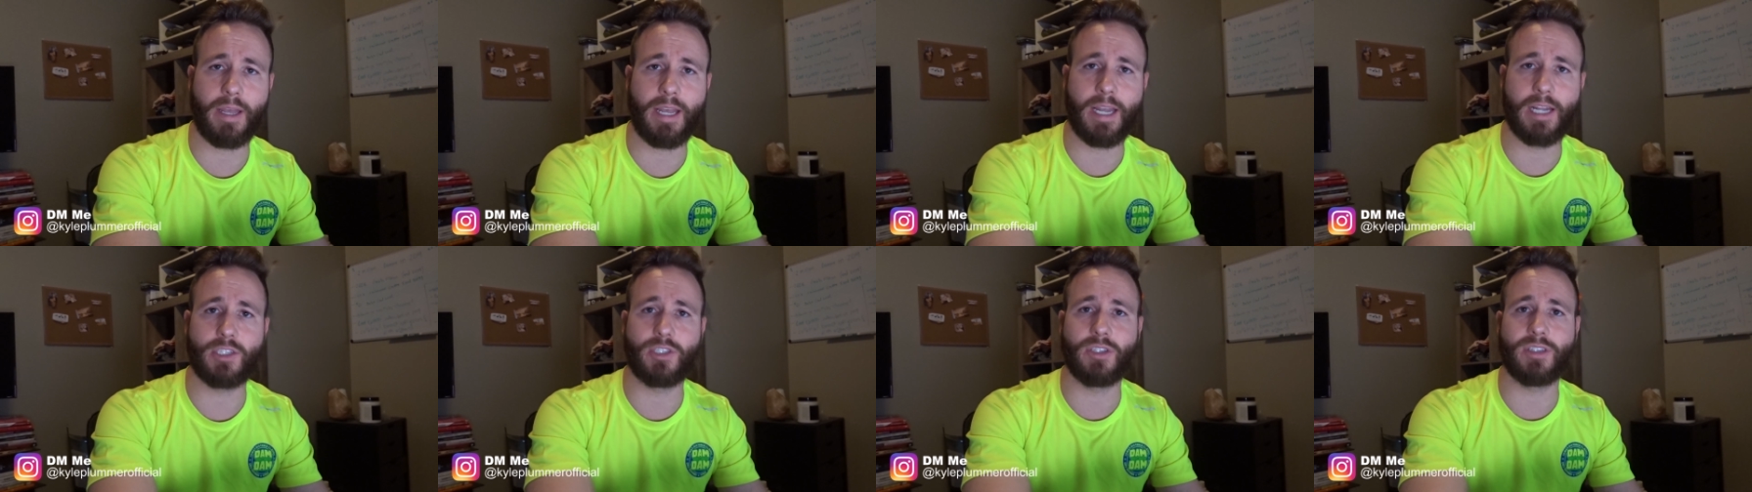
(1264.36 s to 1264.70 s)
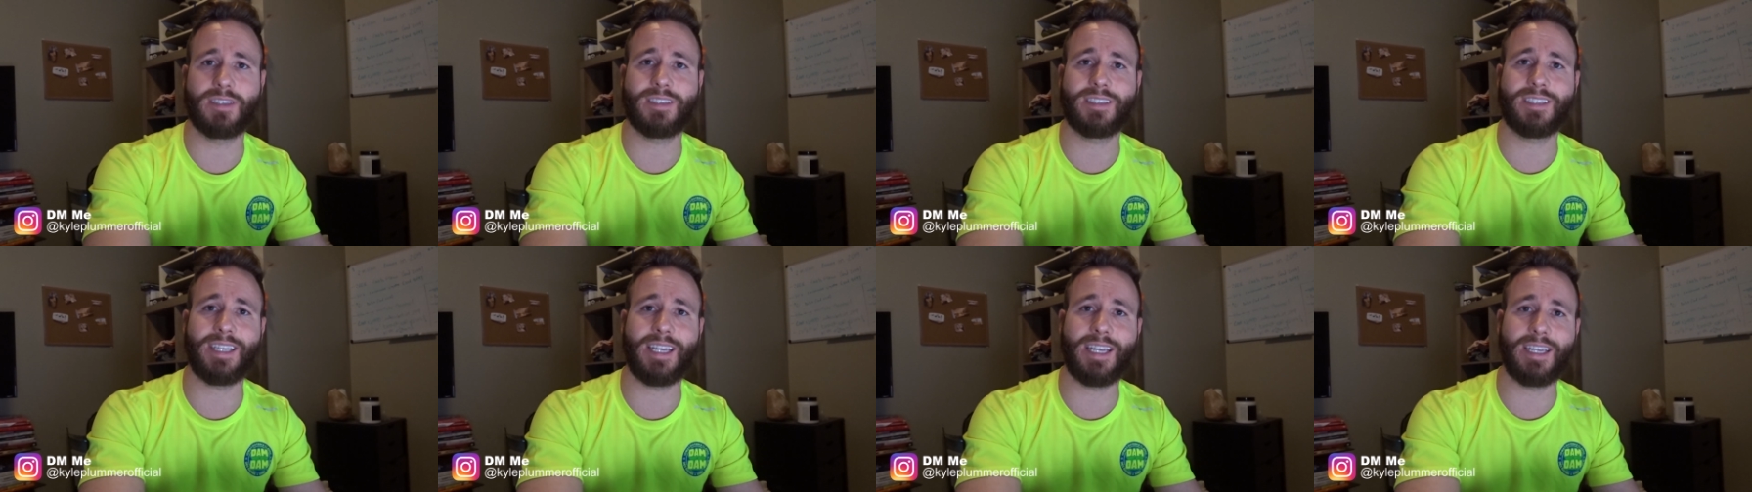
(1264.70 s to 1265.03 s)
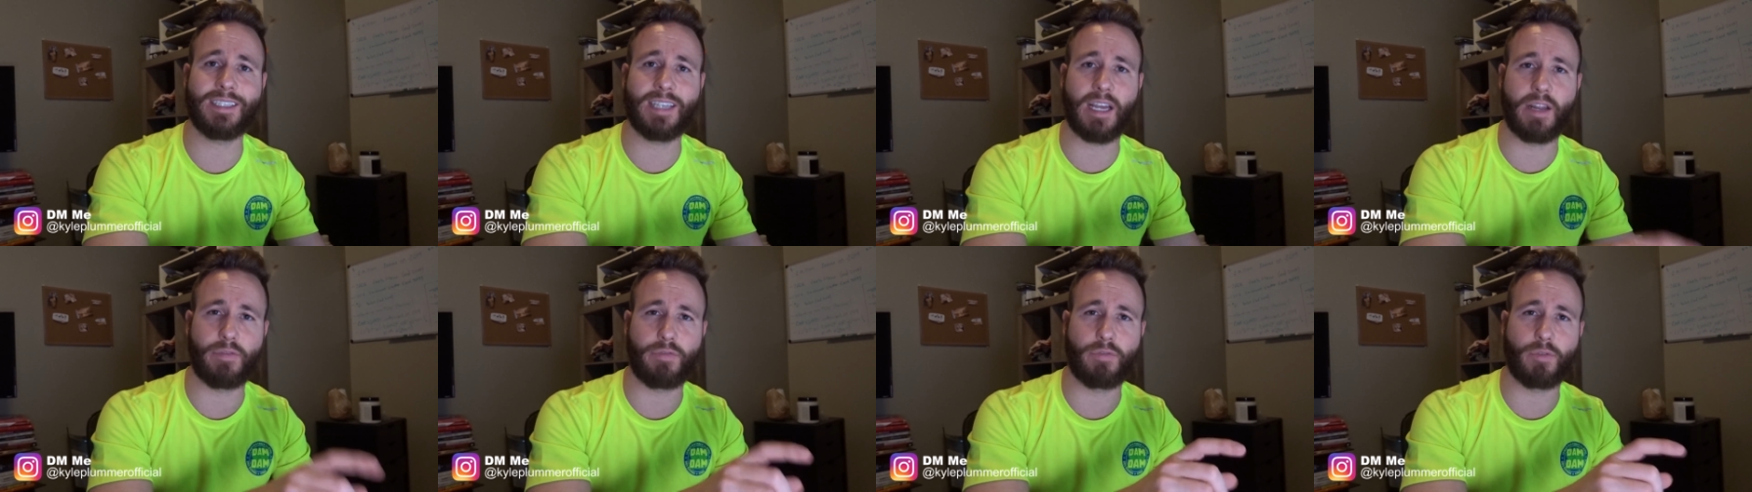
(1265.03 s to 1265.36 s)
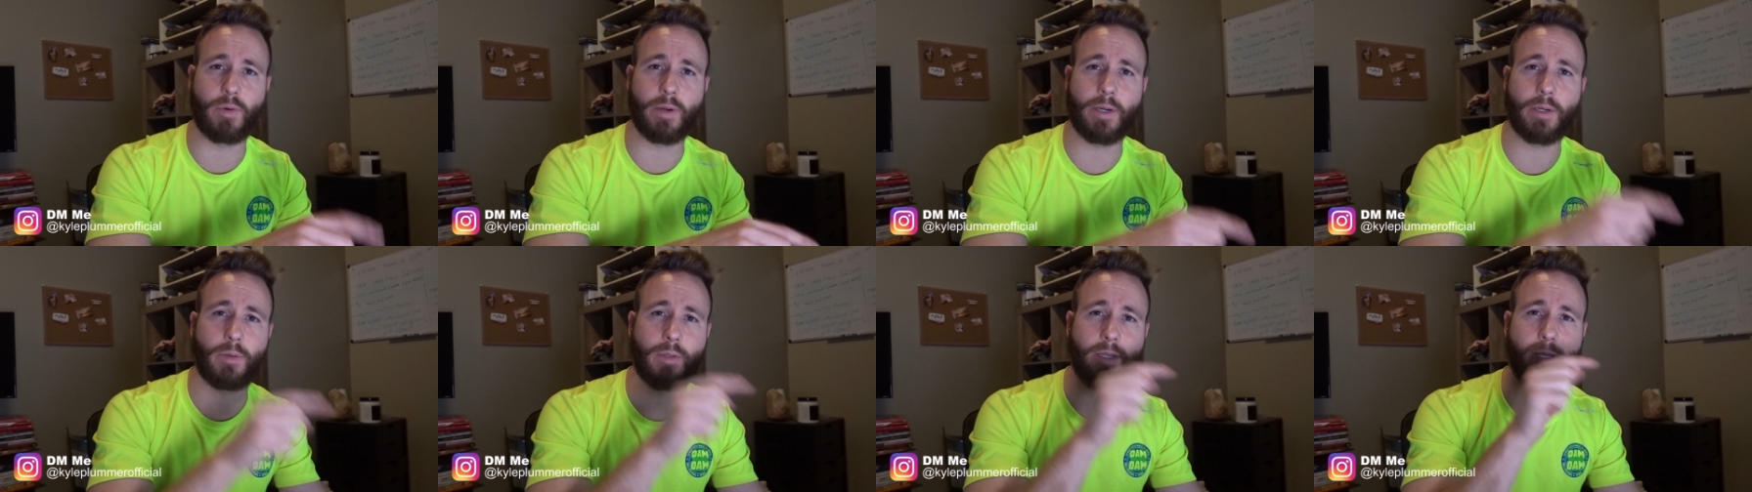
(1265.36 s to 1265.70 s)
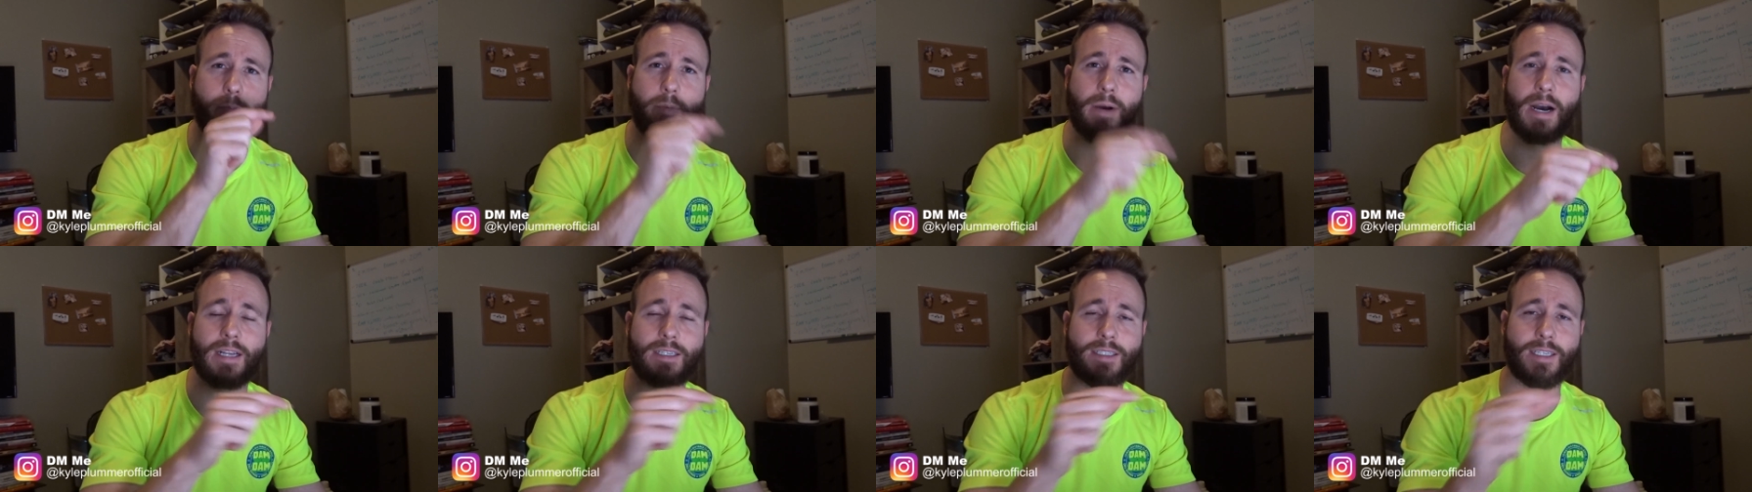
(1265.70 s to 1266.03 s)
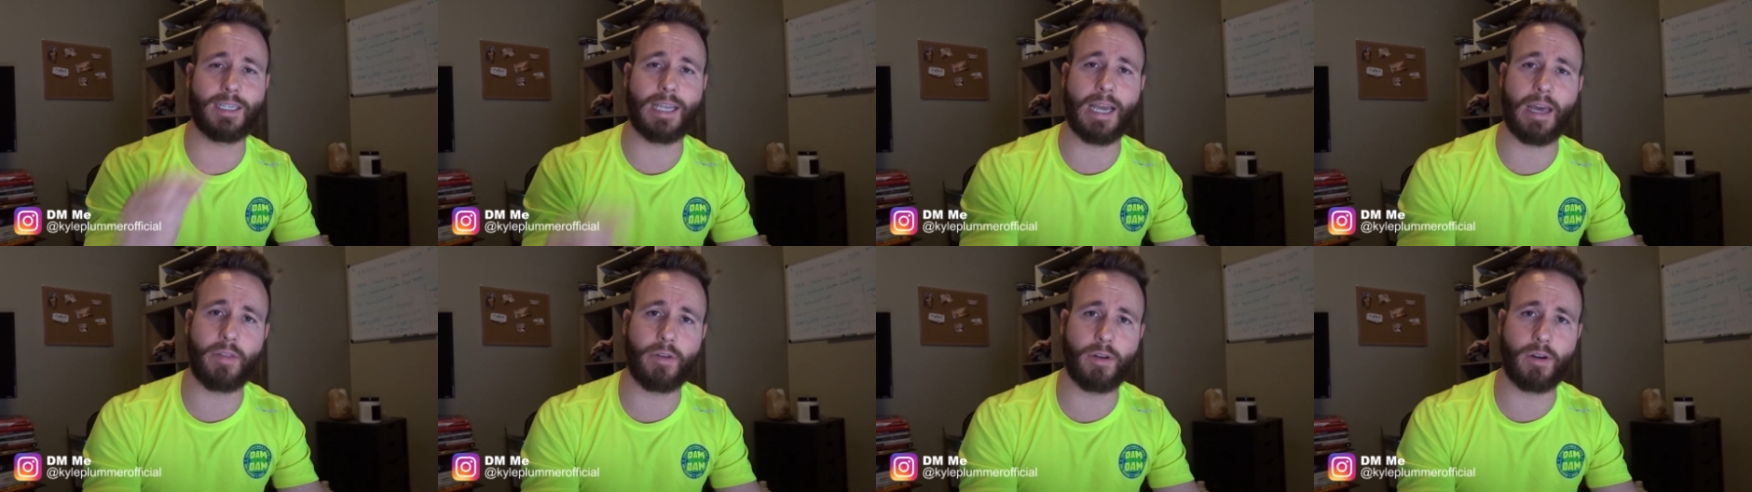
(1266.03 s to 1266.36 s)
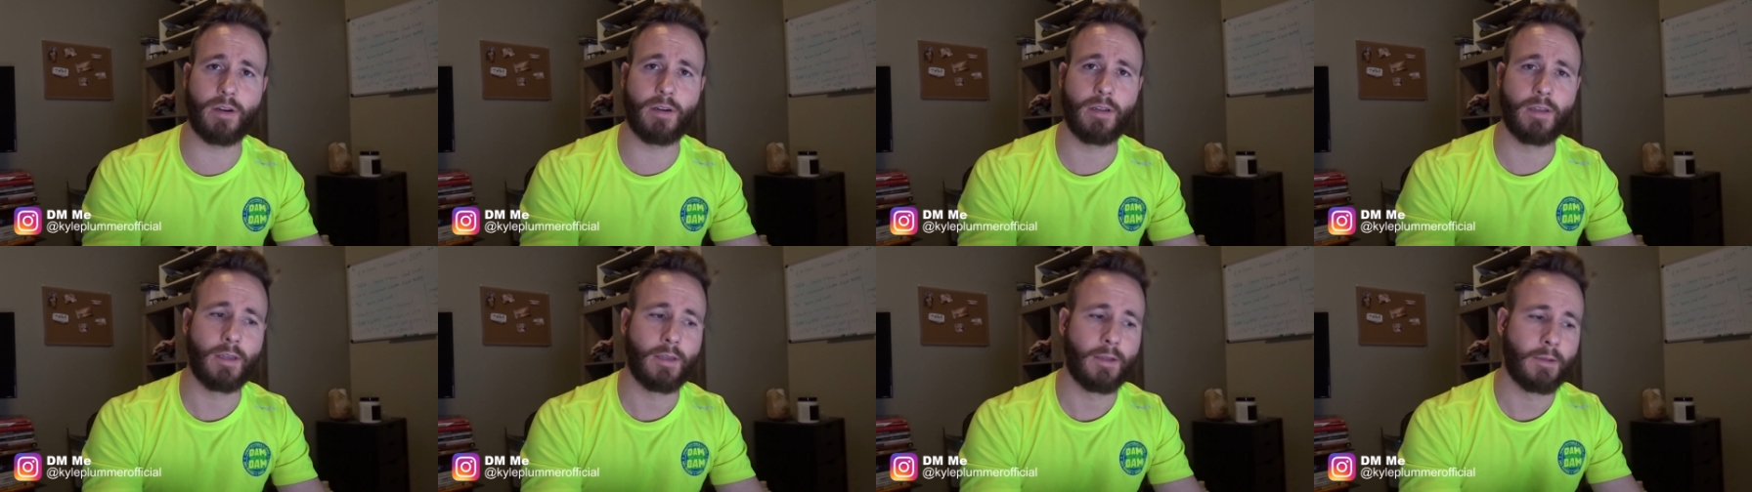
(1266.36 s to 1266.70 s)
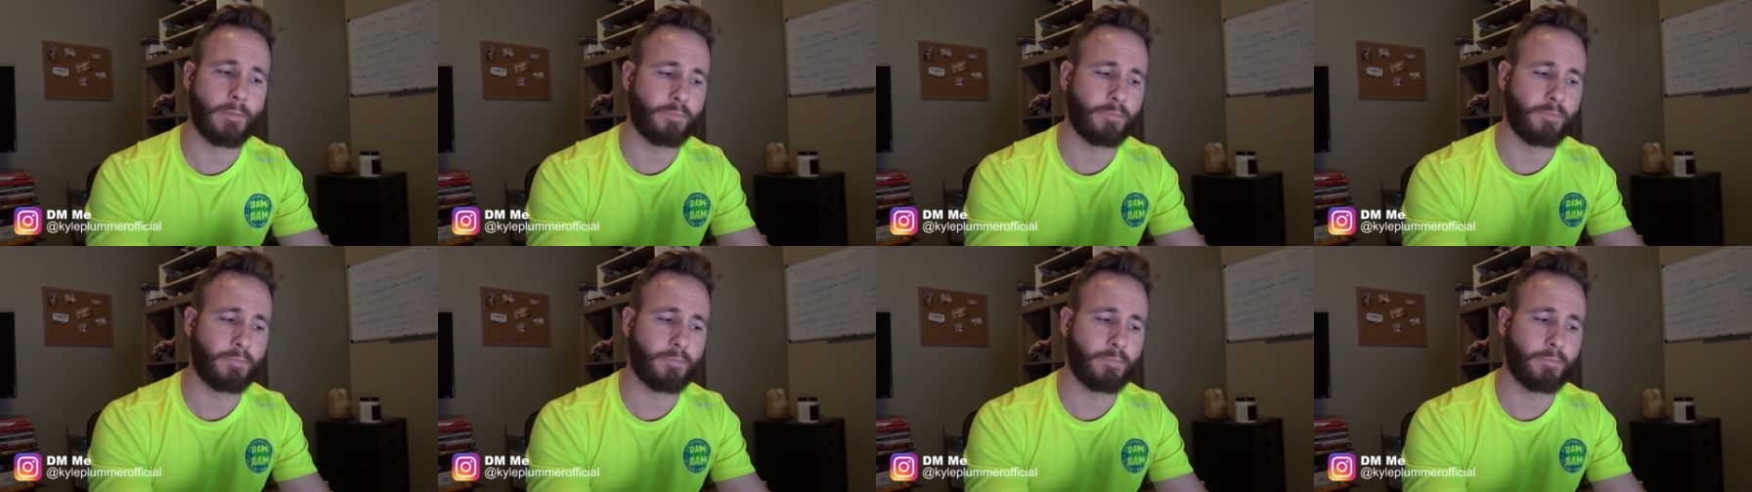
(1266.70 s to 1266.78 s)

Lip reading: page and sees that frequently bought together